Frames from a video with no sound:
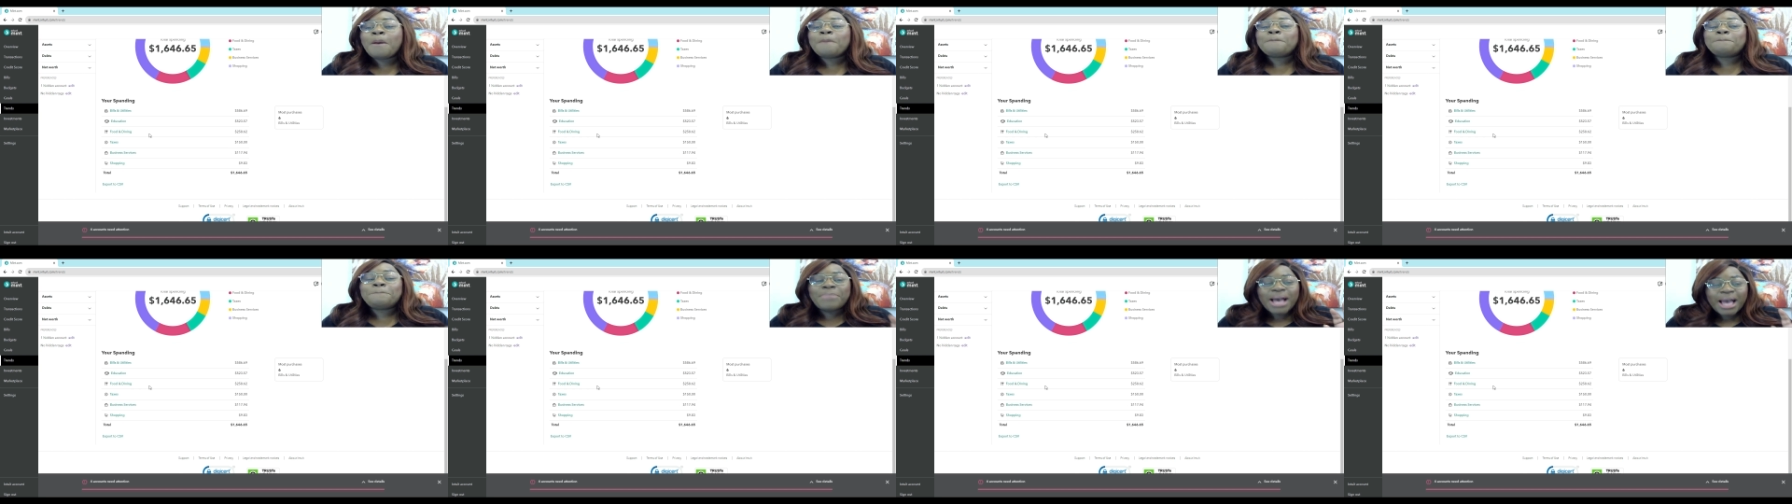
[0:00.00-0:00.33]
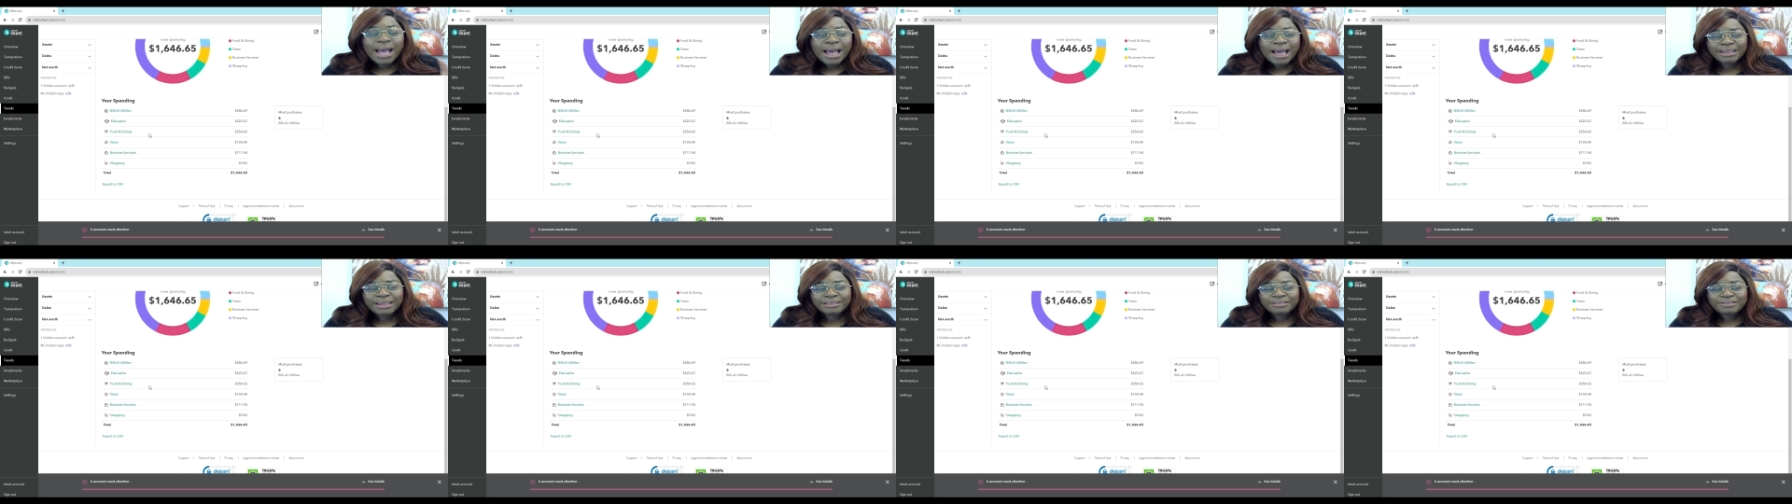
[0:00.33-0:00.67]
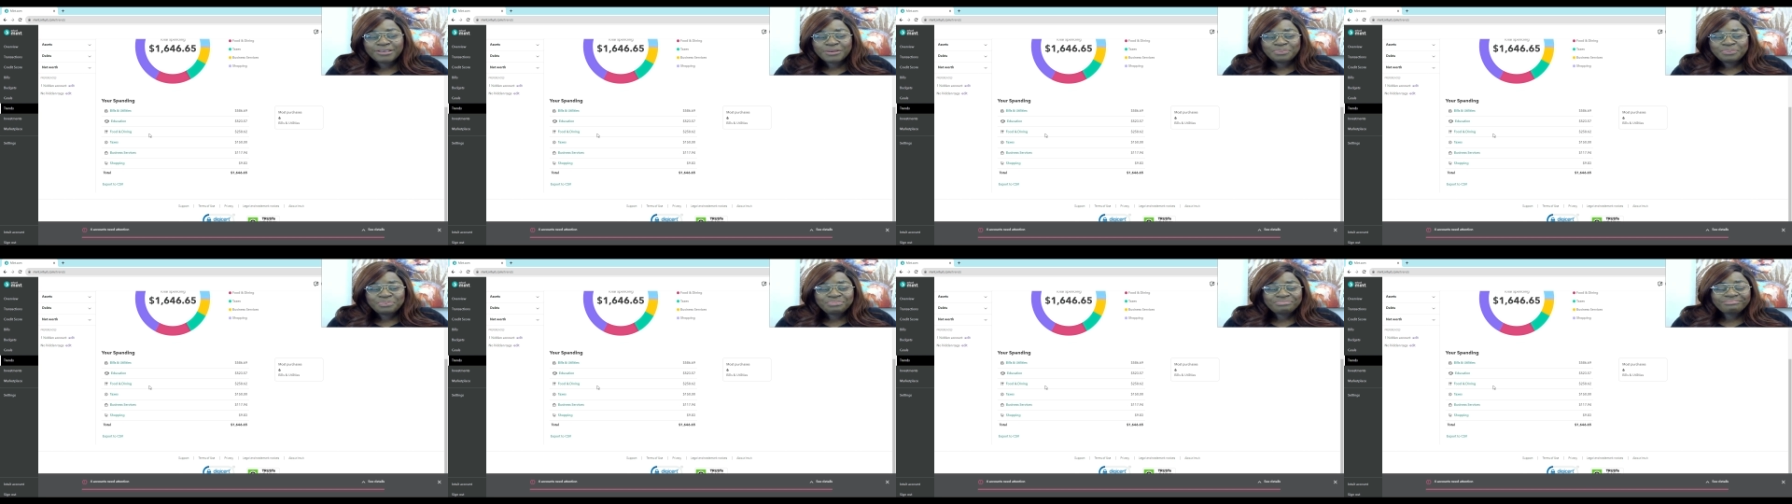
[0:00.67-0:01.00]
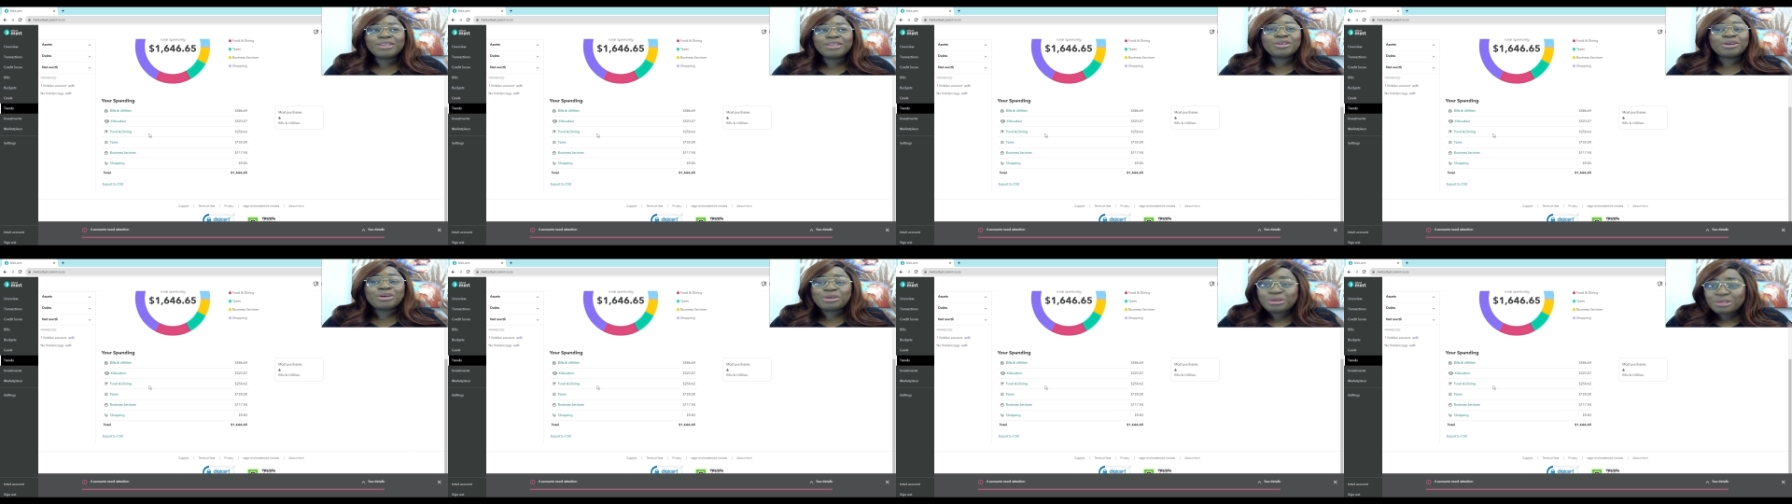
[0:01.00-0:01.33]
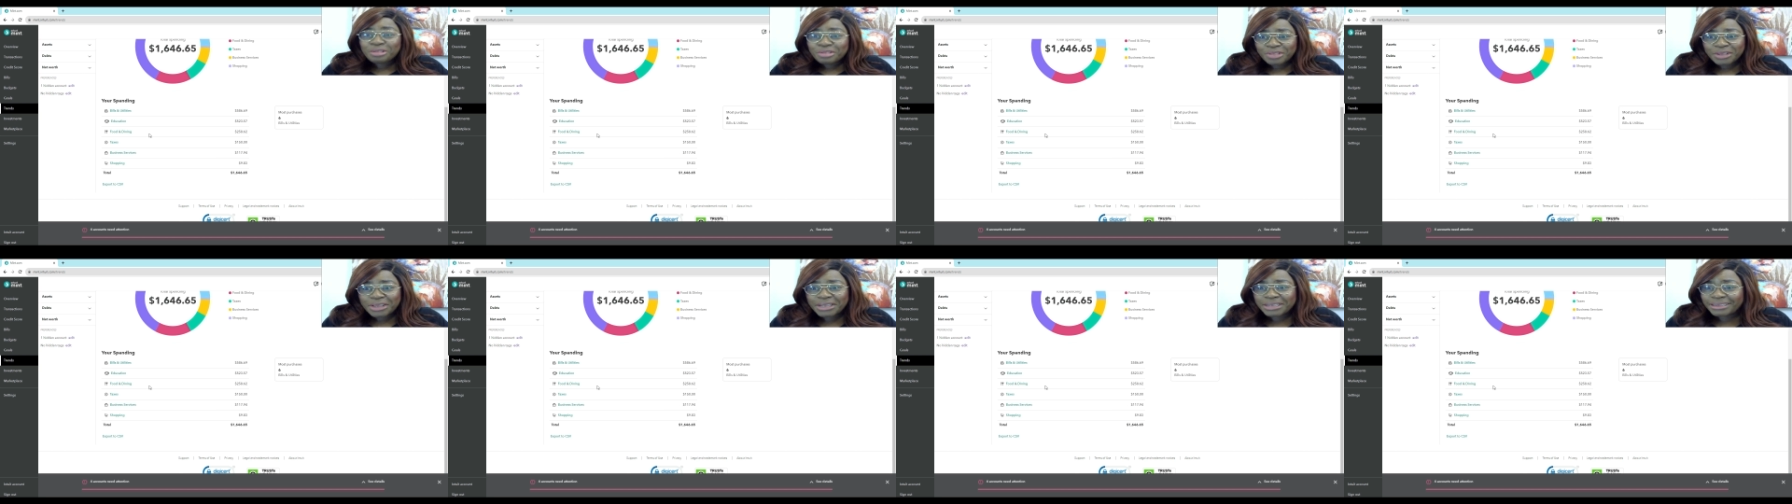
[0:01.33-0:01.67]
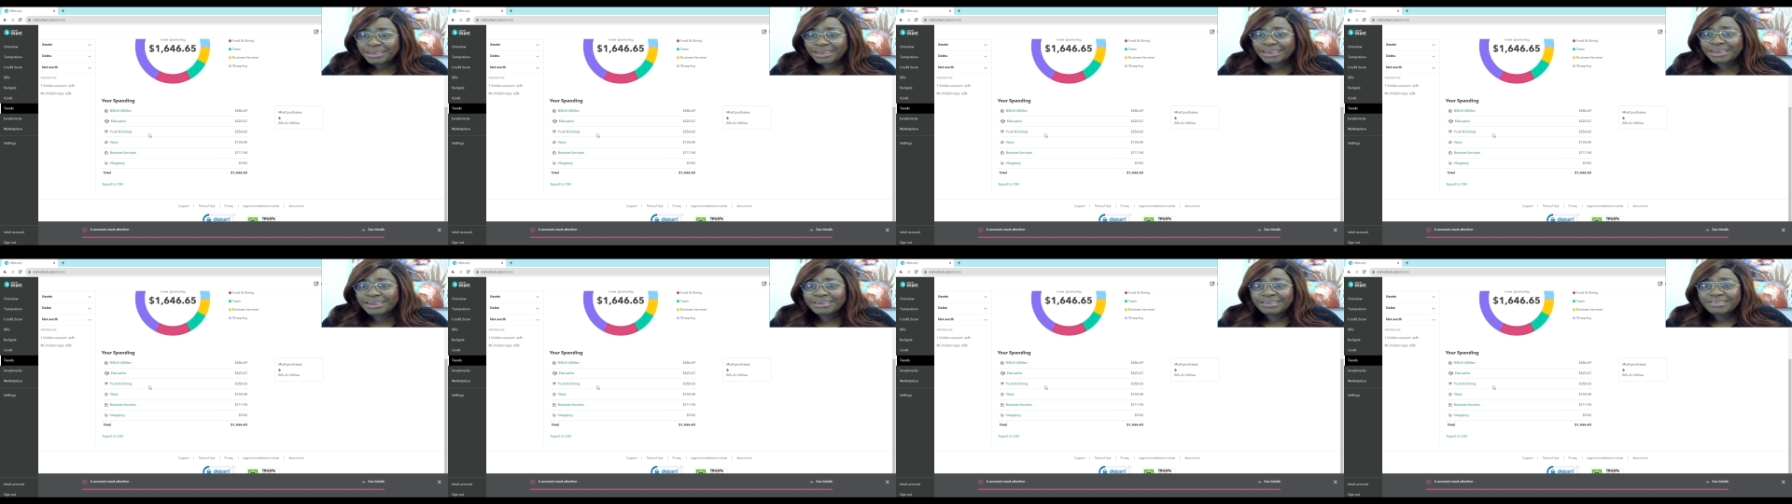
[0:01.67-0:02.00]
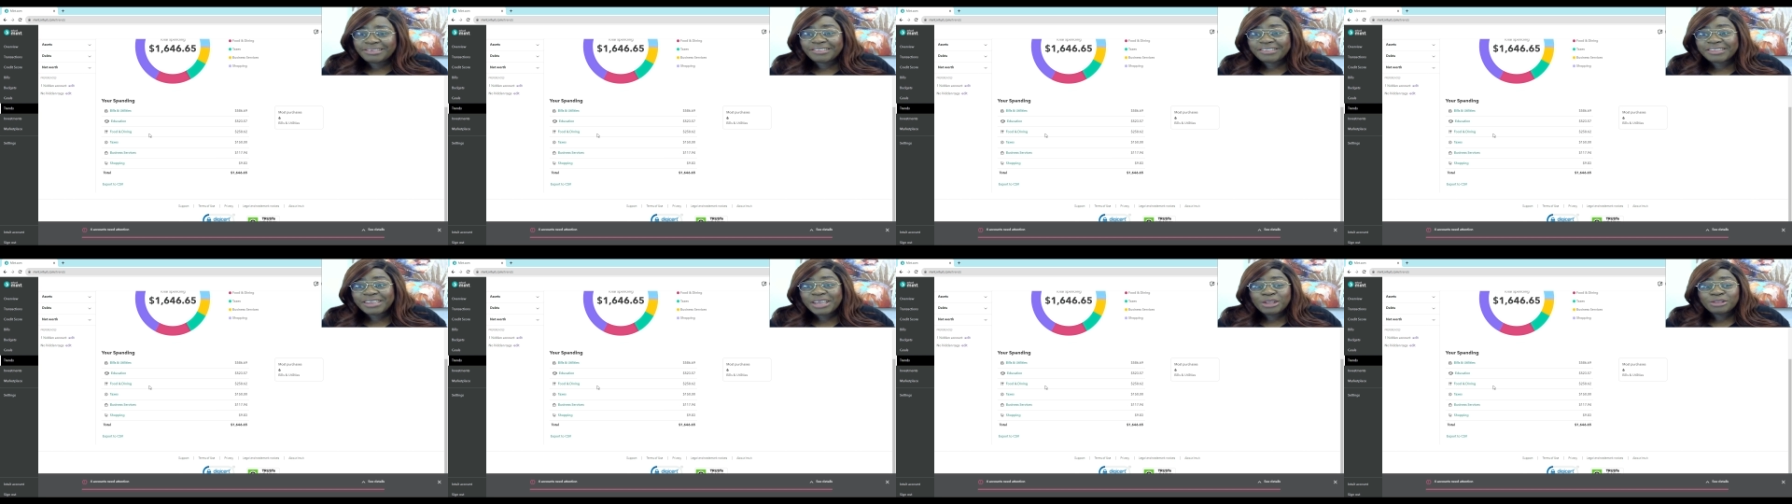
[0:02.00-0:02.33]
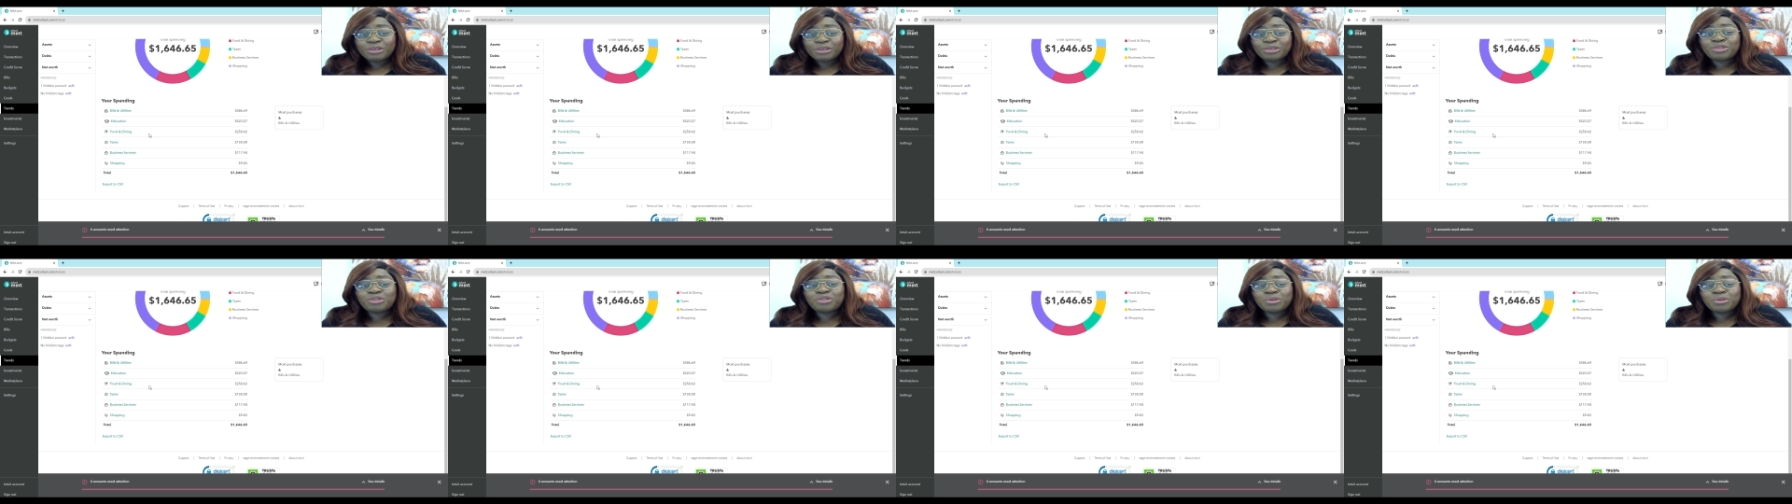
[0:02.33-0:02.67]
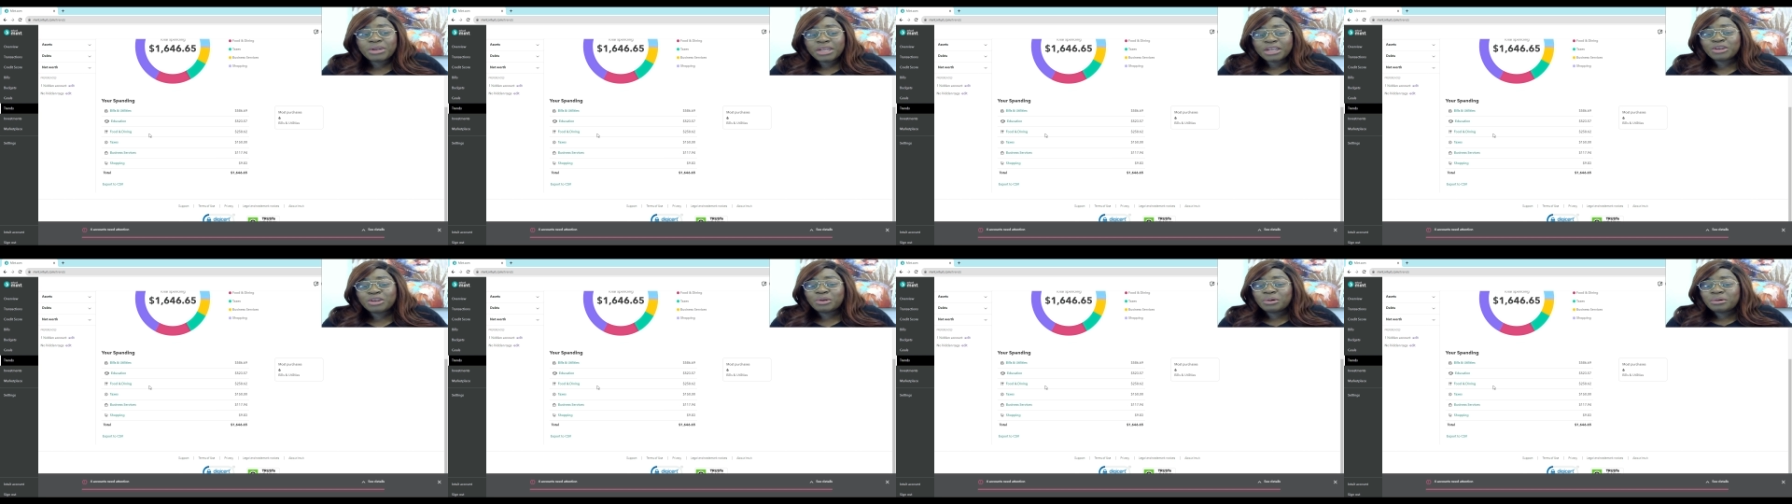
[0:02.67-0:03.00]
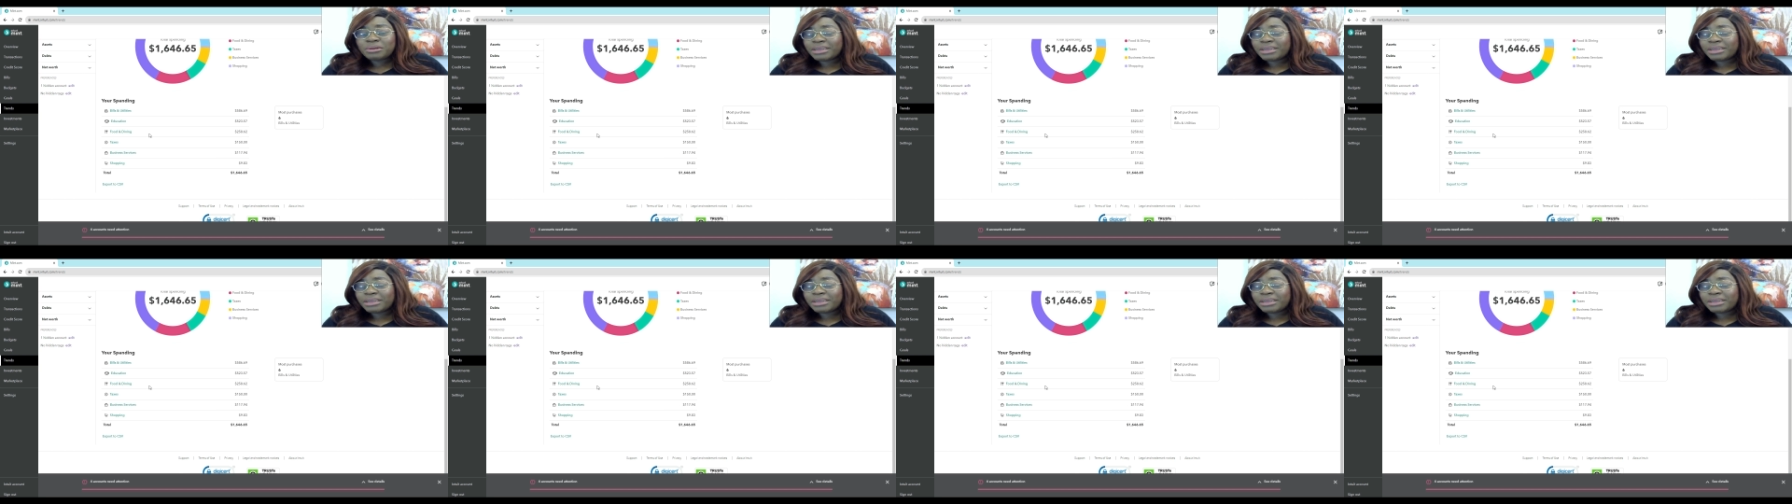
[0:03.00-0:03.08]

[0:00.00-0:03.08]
But the good thing is the student loan